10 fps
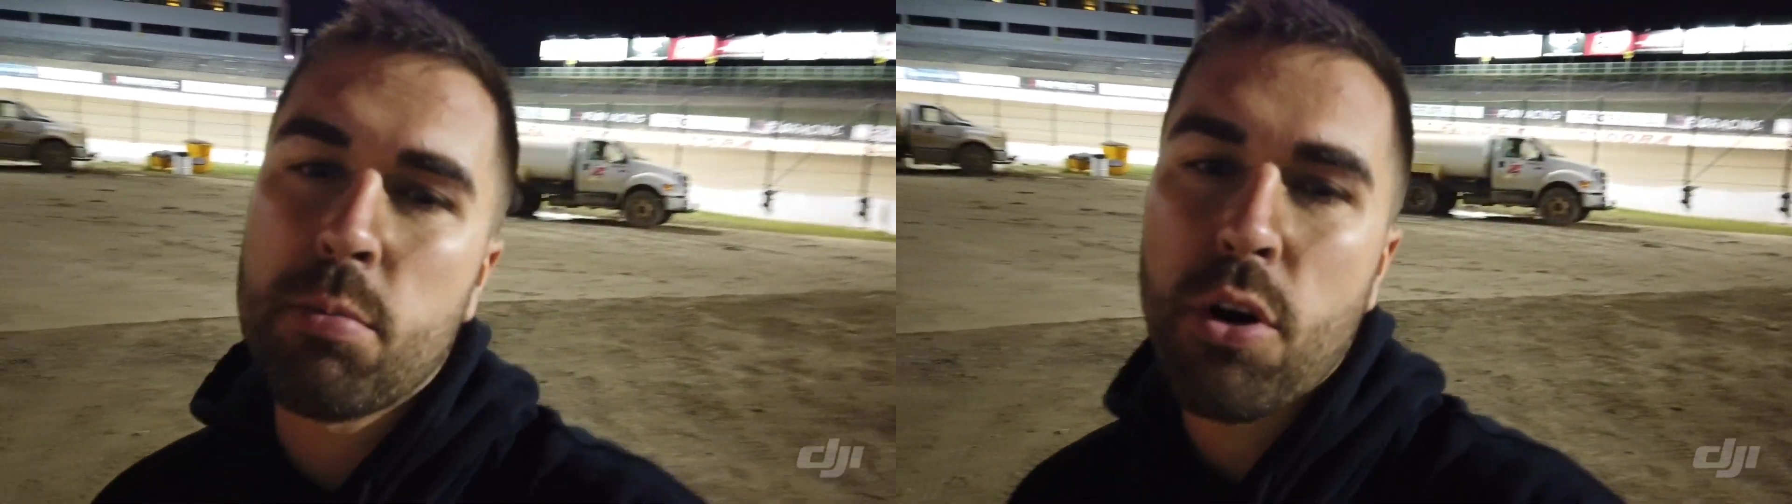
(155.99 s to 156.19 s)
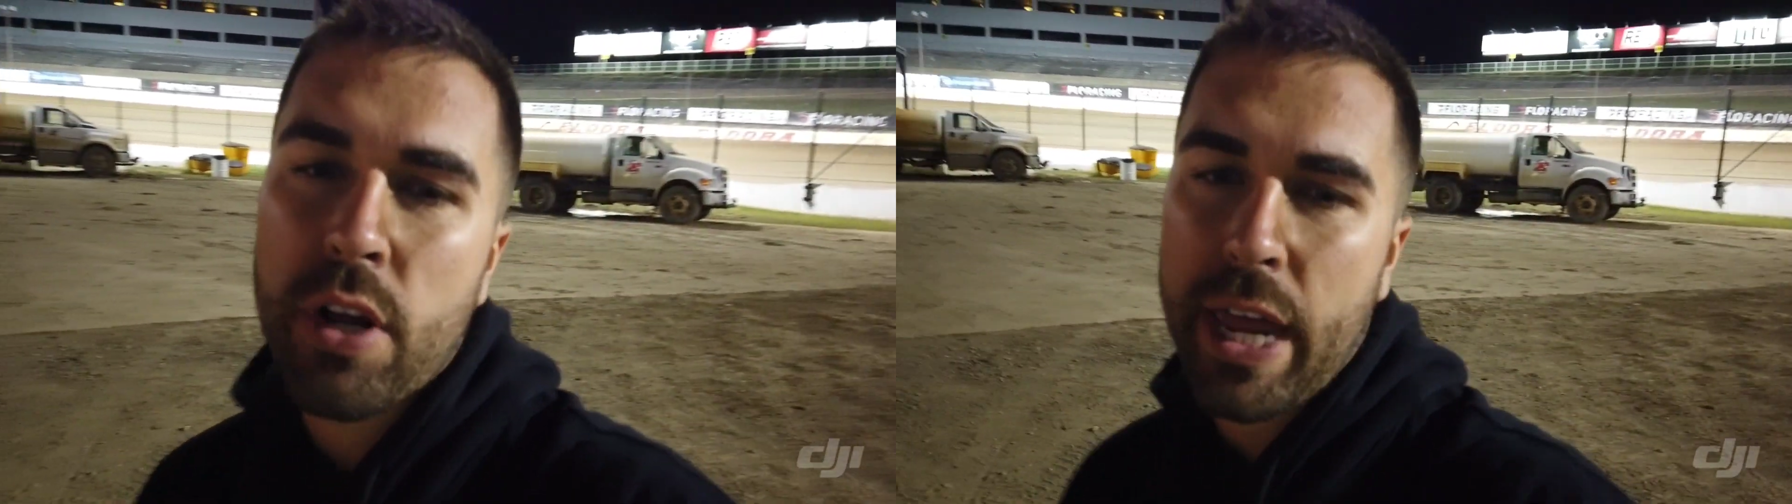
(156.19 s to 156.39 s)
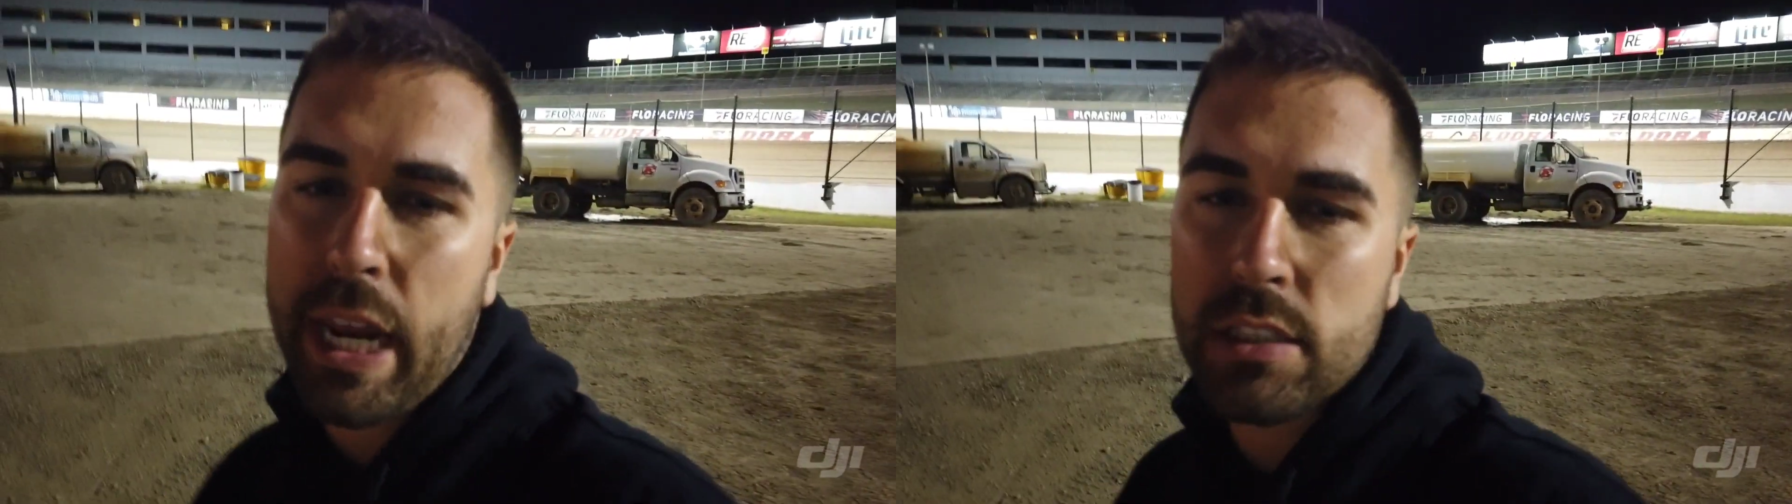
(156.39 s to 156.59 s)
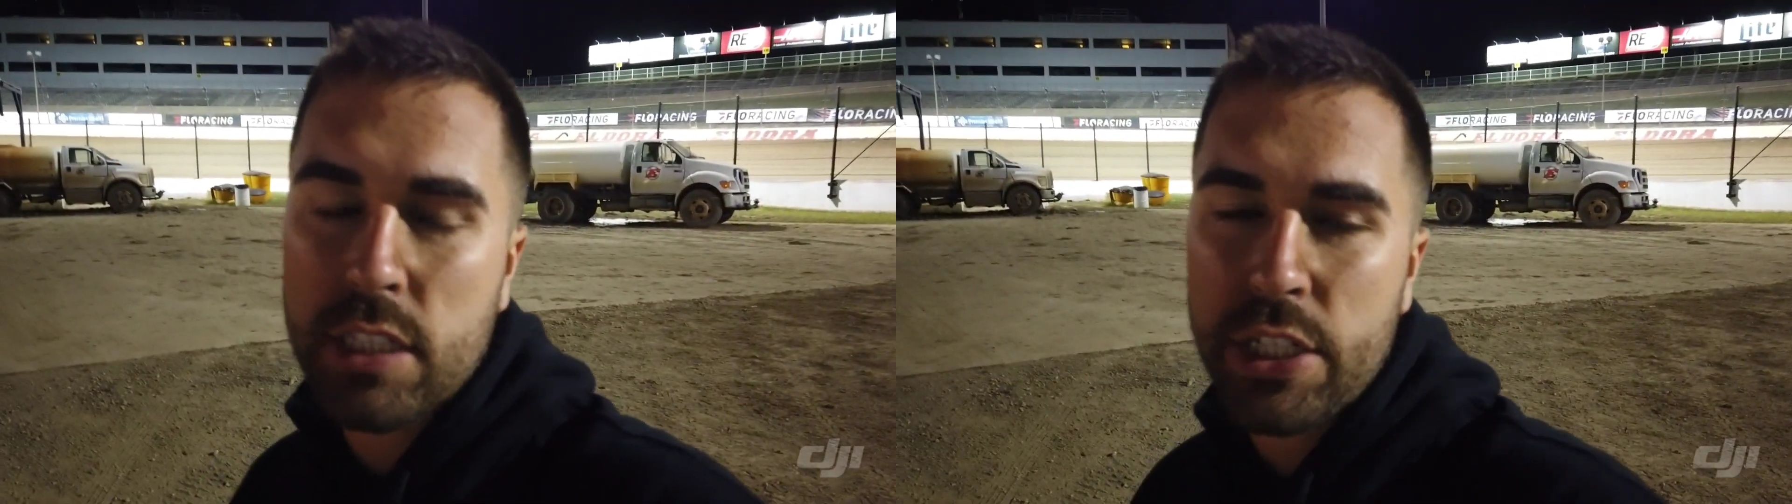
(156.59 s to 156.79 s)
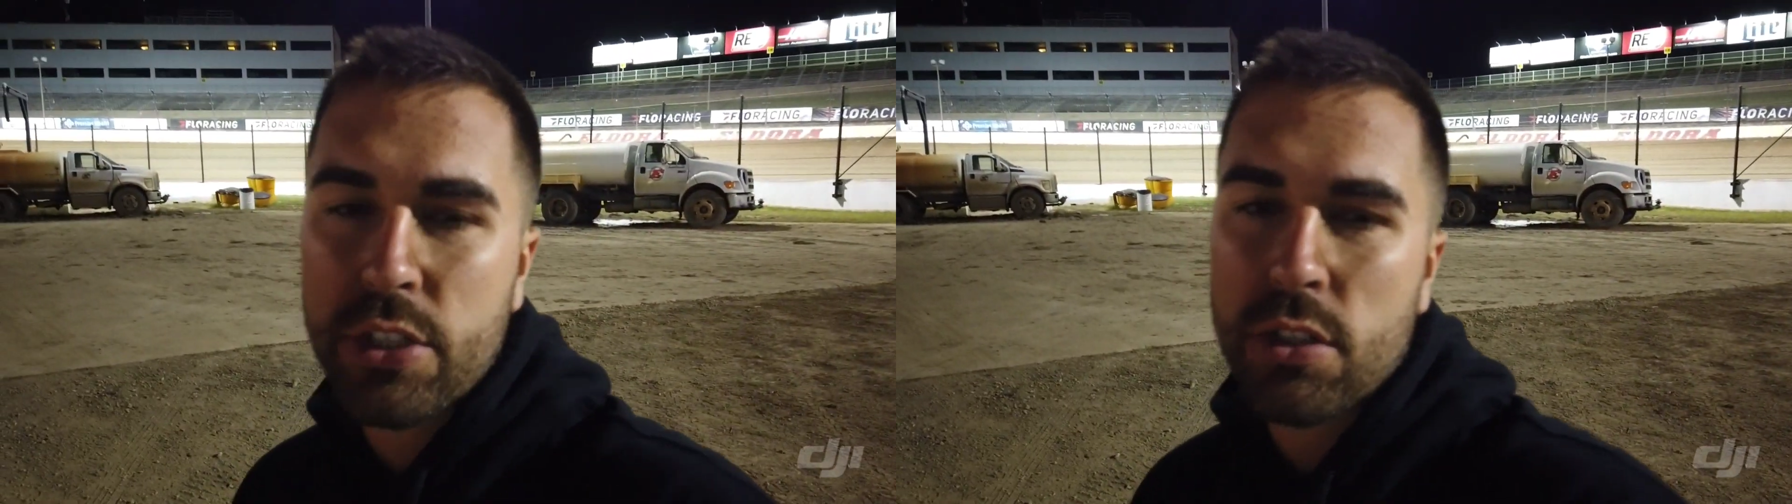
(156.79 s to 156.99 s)
broke an
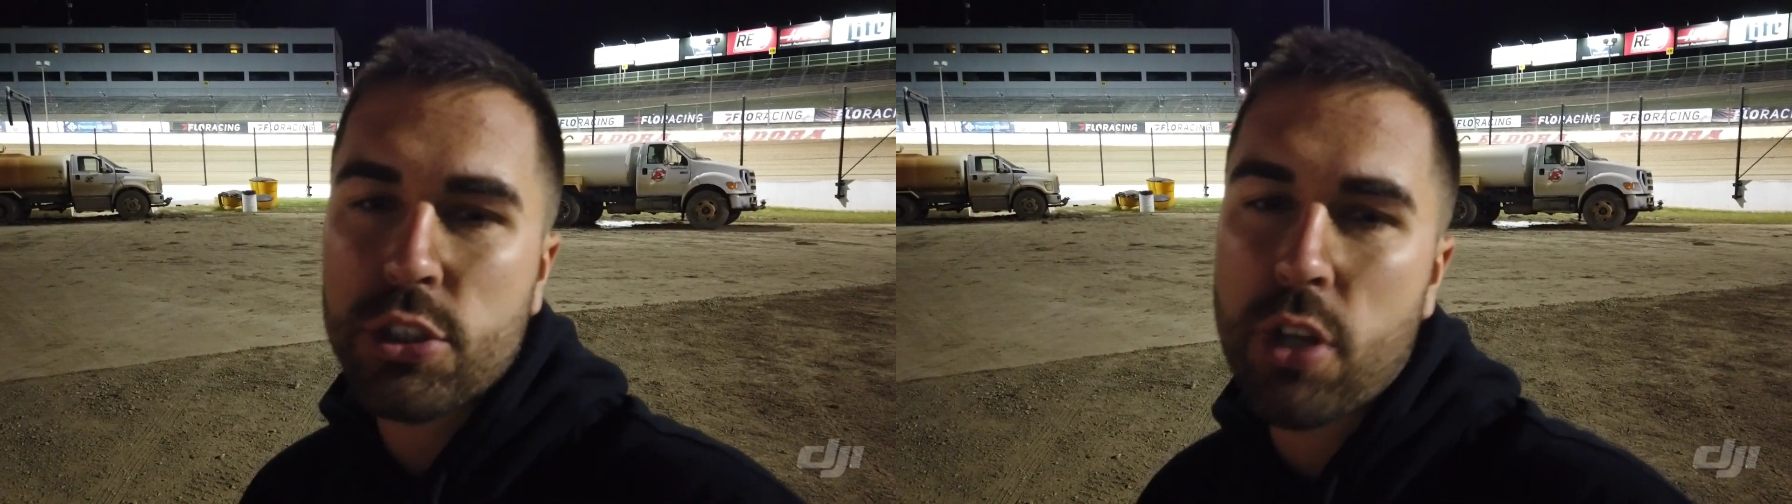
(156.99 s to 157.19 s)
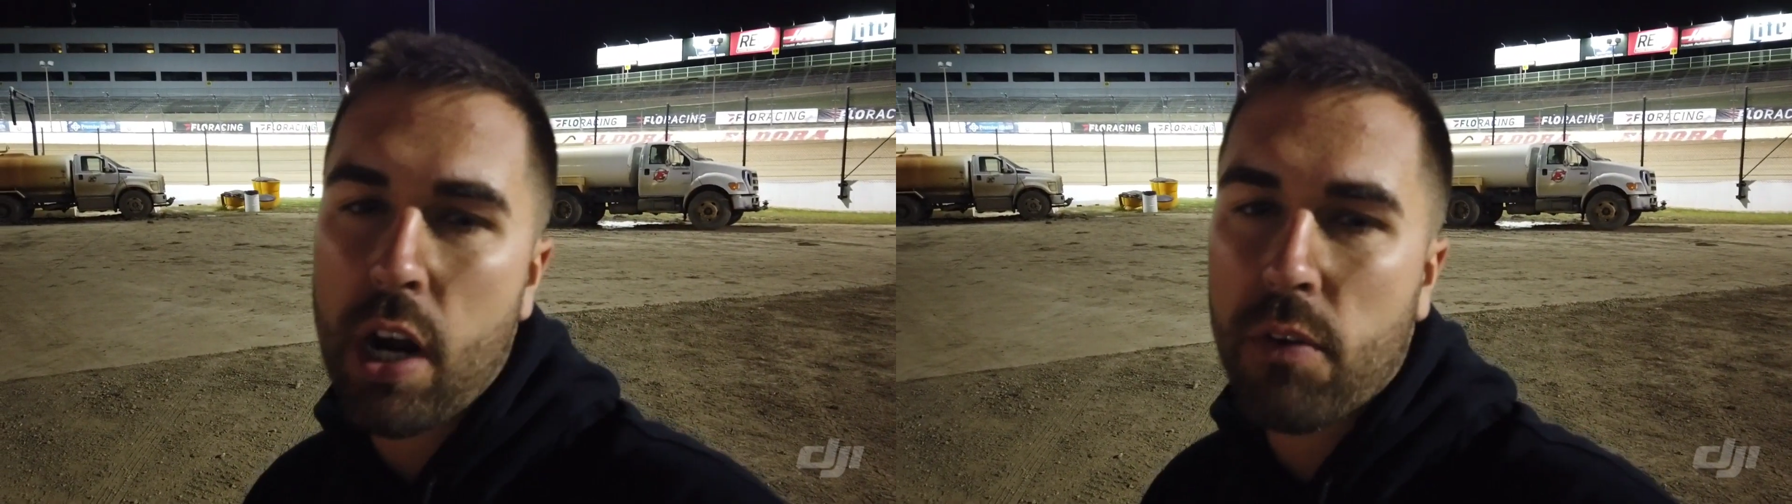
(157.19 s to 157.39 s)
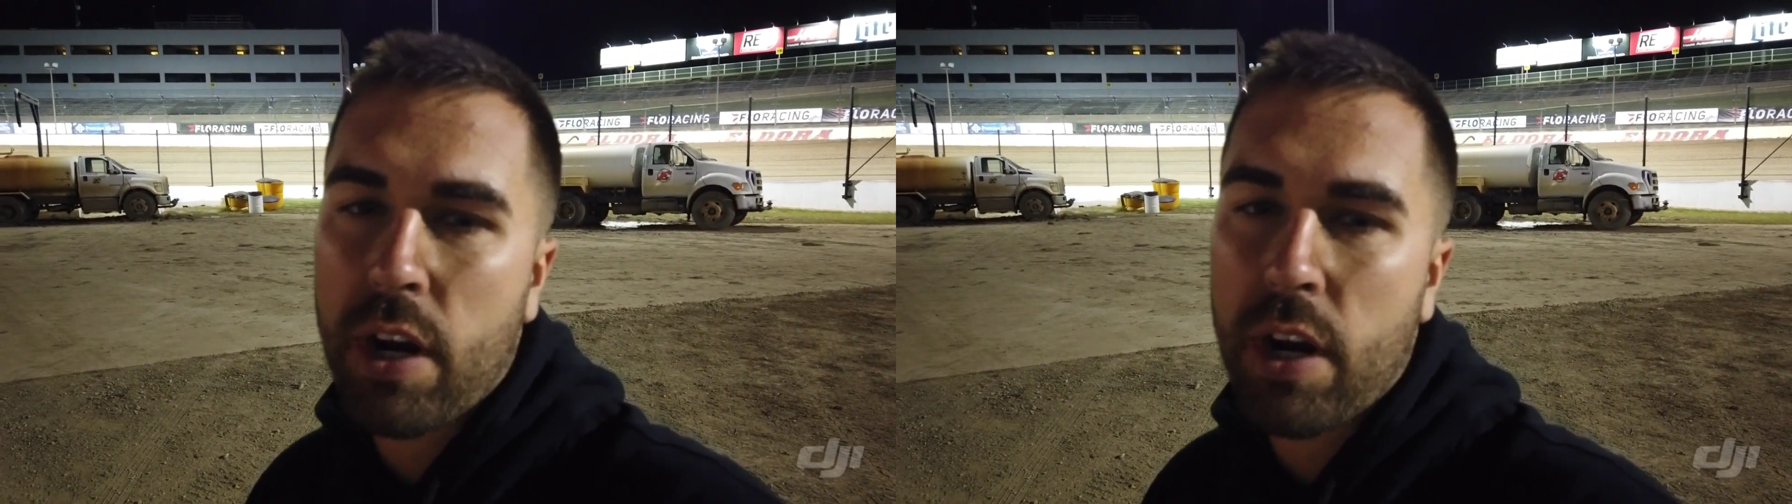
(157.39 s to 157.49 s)
18-year-old track